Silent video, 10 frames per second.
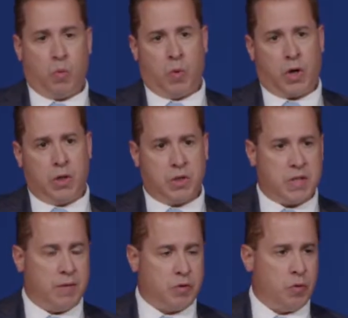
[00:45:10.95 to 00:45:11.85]
Where can you
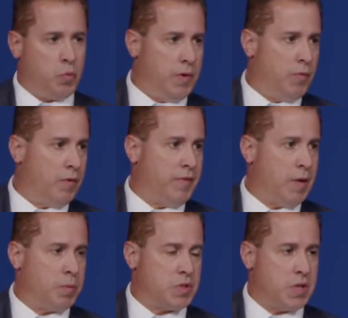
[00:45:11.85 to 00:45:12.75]
save 2, 3, 4,
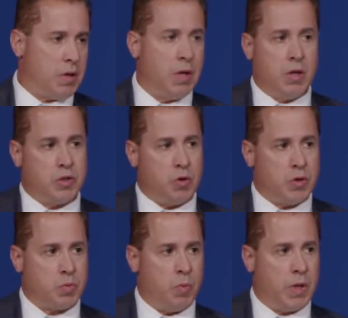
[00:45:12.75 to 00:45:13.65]
5%? Show
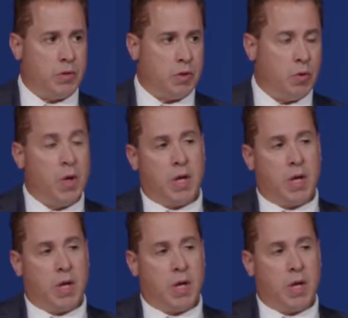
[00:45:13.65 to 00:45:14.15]
us what we can do.